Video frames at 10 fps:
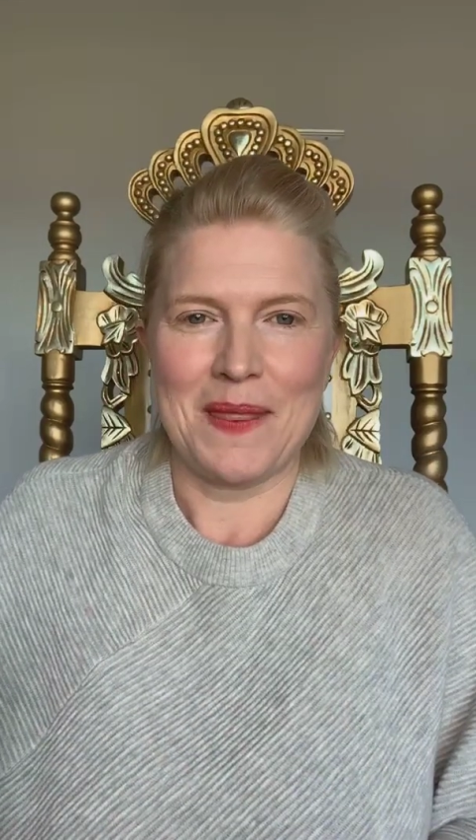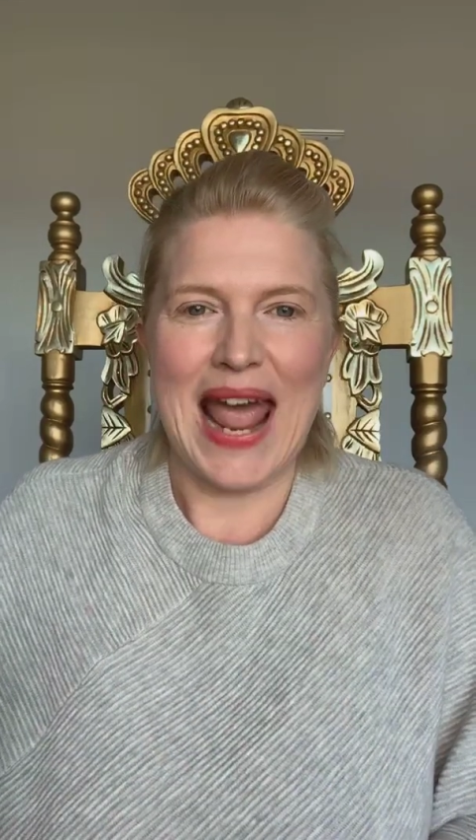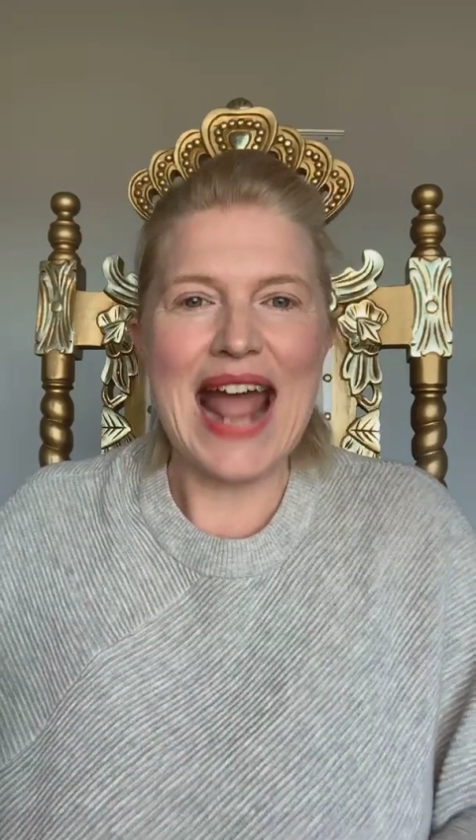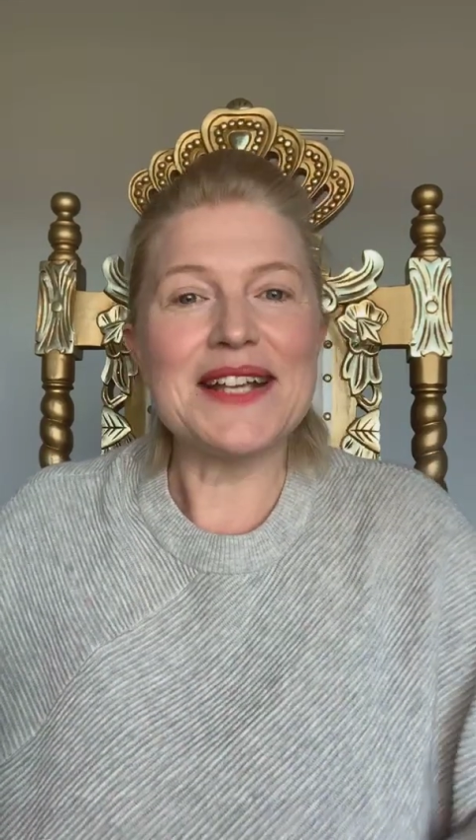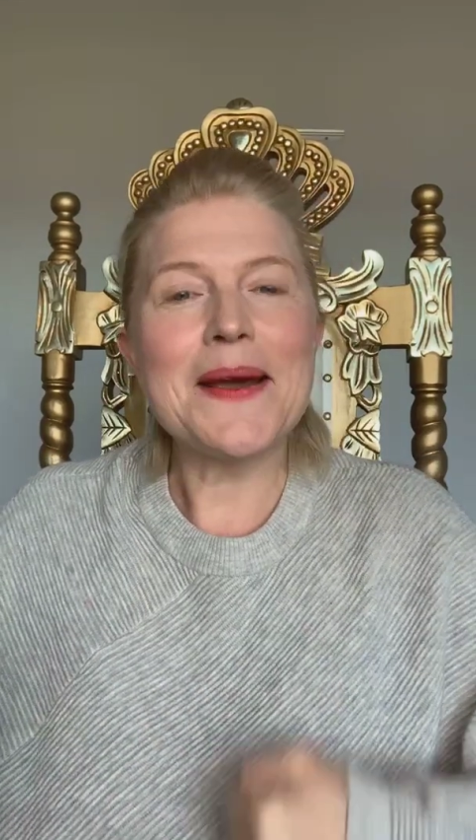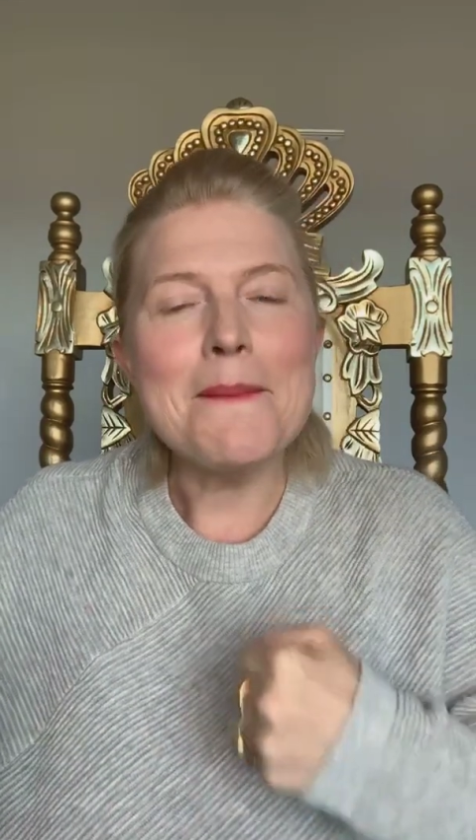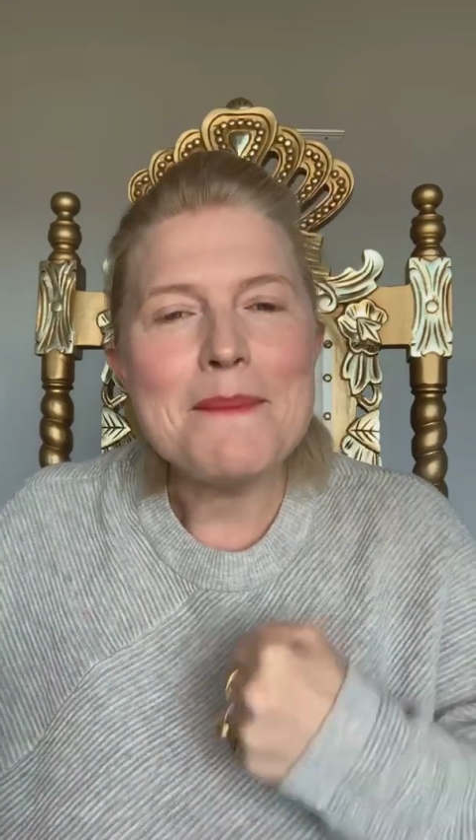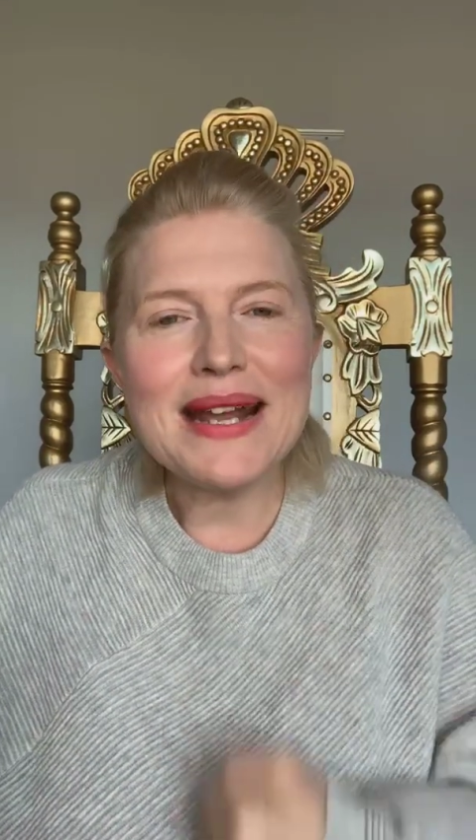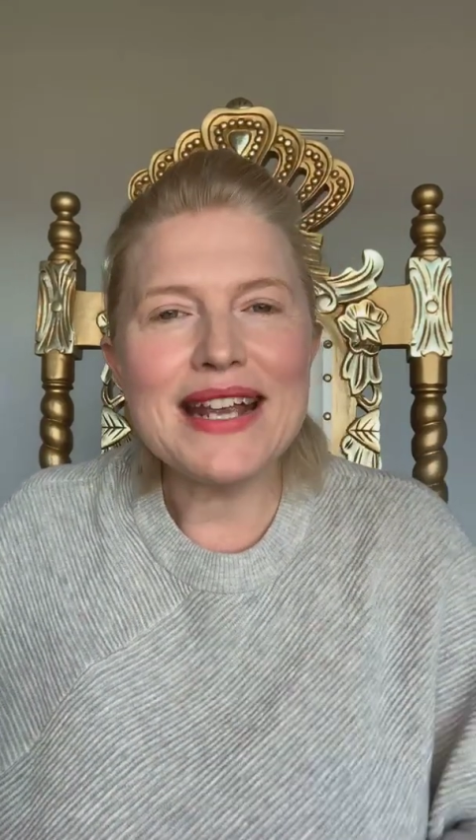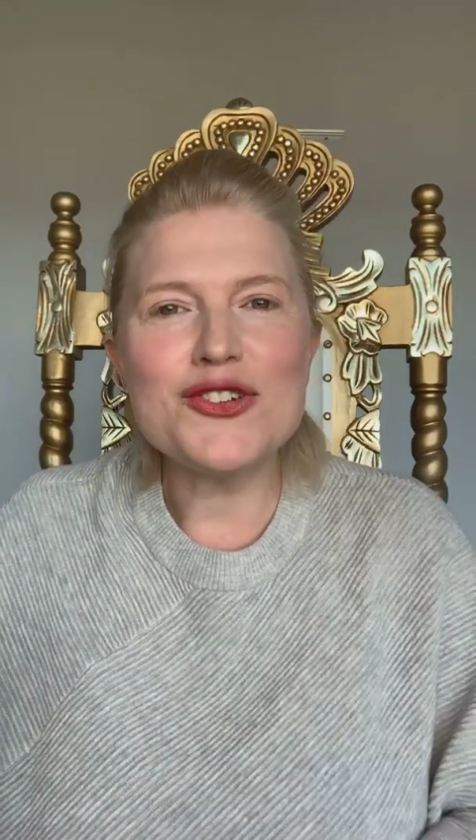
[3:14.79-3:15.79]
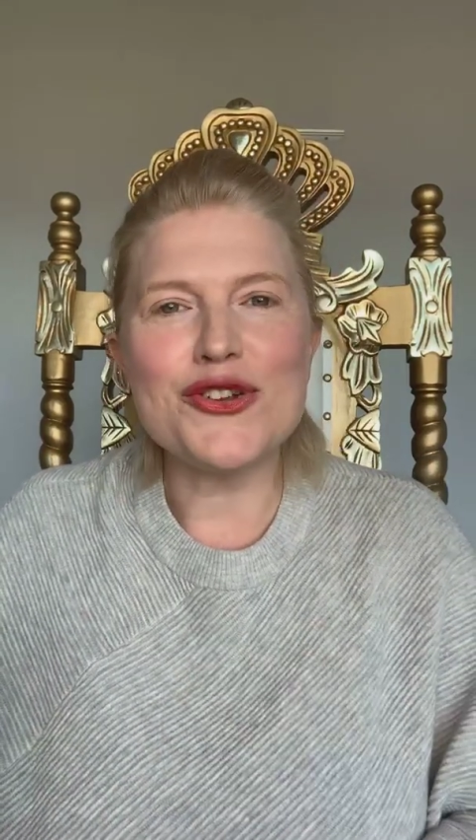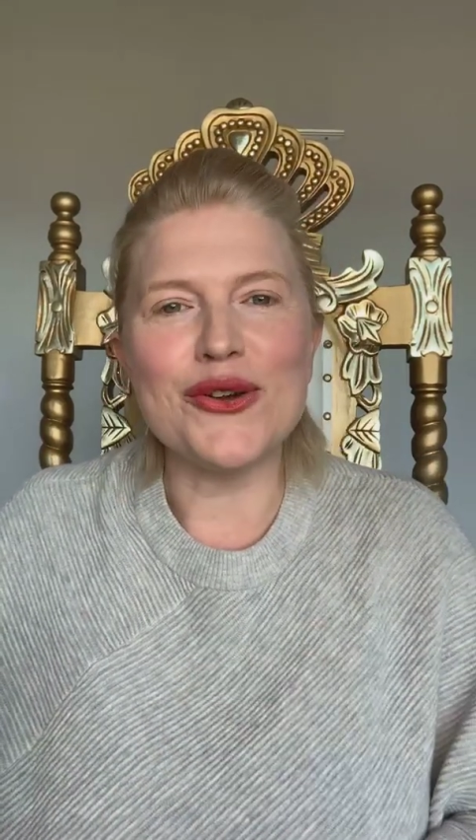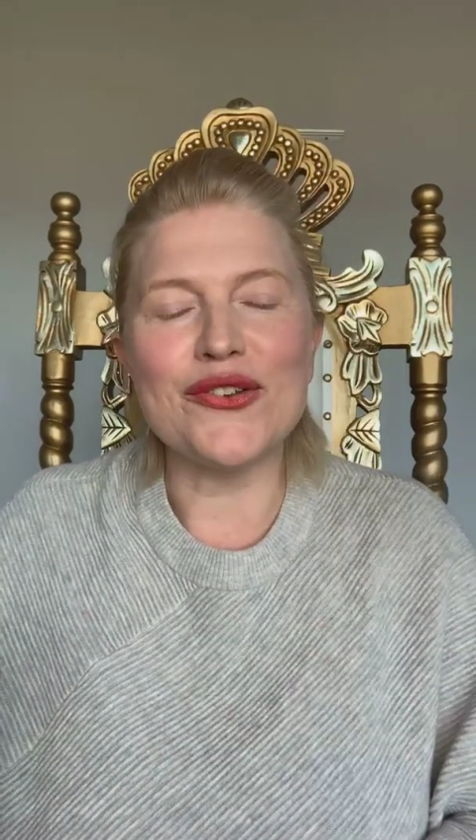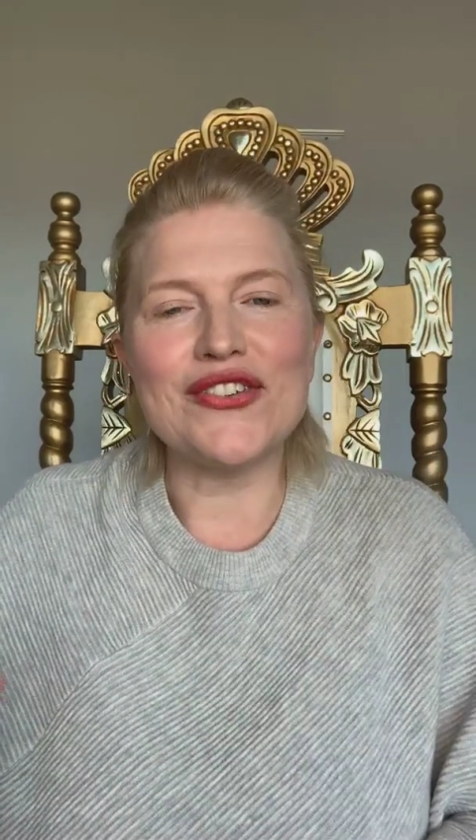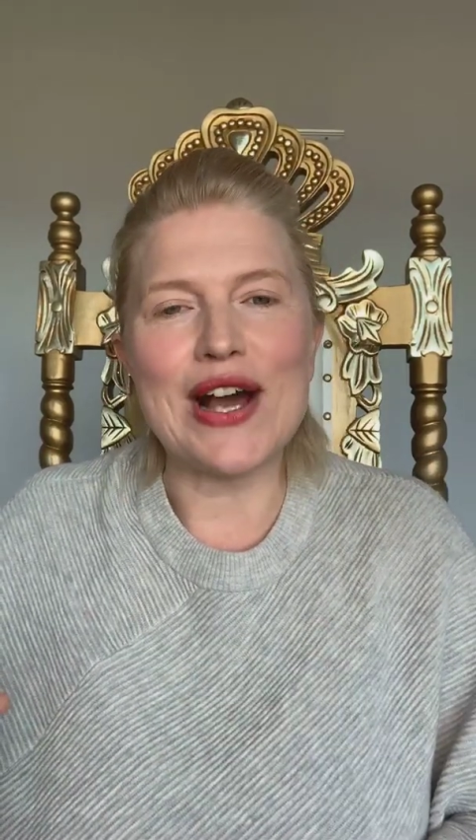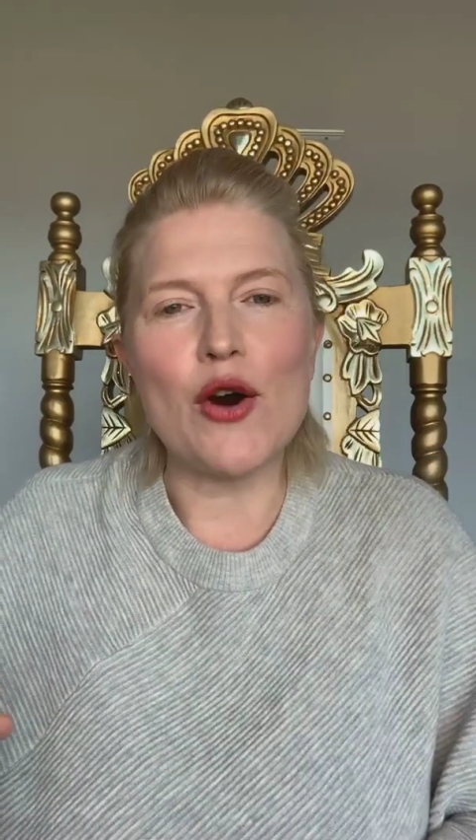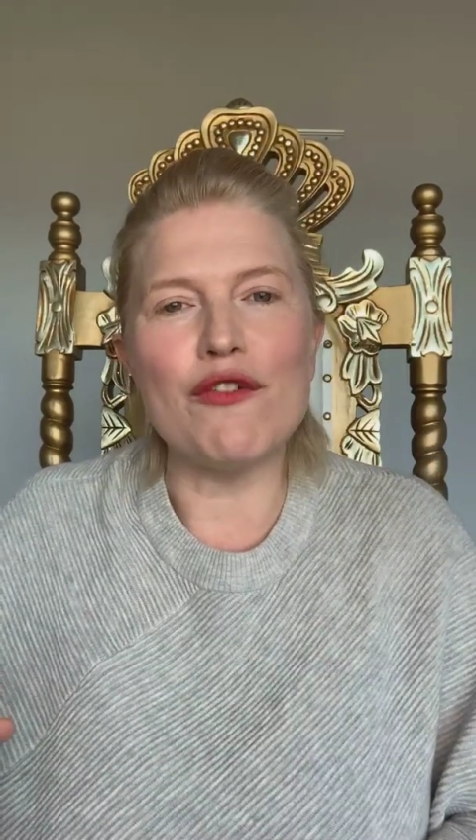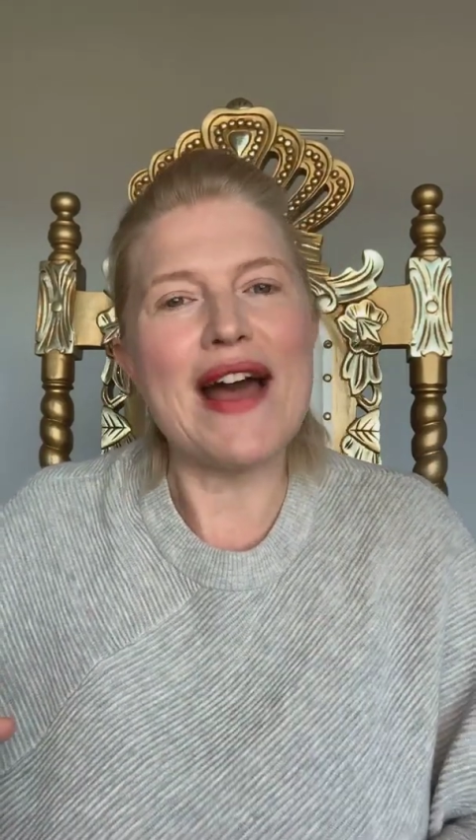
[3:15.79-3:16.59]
and committing to yourself